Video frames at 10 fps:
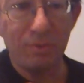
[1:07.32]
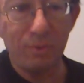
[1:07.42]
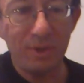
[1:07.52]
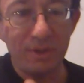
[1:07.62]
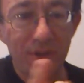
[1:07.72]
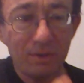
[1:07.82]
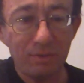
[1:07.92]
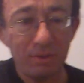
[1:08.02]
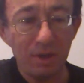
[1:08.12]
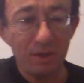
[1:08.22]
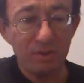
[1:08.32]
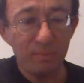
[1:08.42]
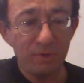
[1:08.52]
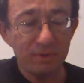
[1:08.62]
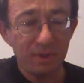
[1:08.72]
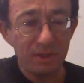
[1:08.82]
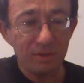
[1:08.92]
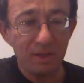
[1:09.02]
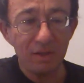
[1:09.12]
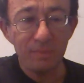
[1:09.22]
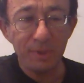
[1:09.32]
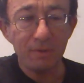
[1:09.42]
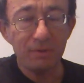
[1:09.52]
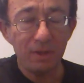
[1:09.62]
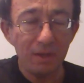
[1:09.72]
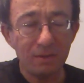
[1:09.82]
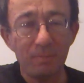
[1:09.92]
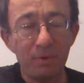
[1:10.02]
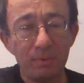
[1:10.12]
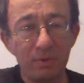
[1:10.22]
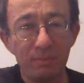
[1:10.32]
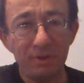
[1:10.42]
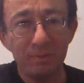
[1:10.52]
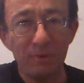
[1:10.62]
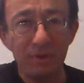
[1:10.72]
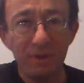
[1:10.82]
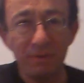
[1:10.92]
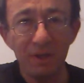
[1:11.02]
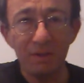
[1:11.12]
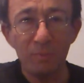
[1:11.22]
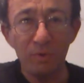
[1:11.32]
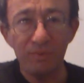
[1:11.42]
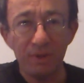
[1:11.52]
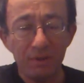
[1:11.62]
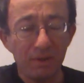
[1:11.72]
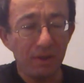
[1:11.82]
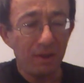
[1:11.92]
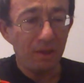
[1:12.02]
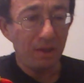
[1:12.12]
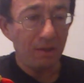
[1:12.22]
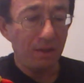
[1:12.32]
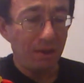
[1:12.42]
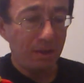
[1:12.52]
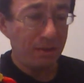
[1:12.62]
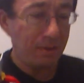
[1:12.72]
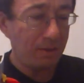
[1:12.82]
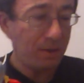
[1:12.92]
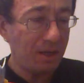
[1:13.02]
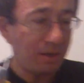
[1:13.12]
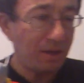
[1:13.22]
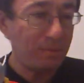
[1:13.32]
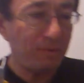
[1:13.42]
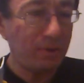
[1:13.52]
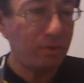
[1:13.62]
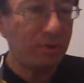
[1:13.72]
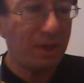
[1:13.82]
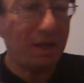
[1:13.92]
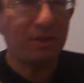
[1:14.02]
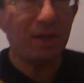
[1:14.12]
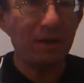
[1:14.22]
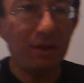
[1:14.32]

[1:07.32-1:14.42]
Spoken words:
who is actually in a small size like this, because he is supposed to be small, even in the movie. He comes with two things that are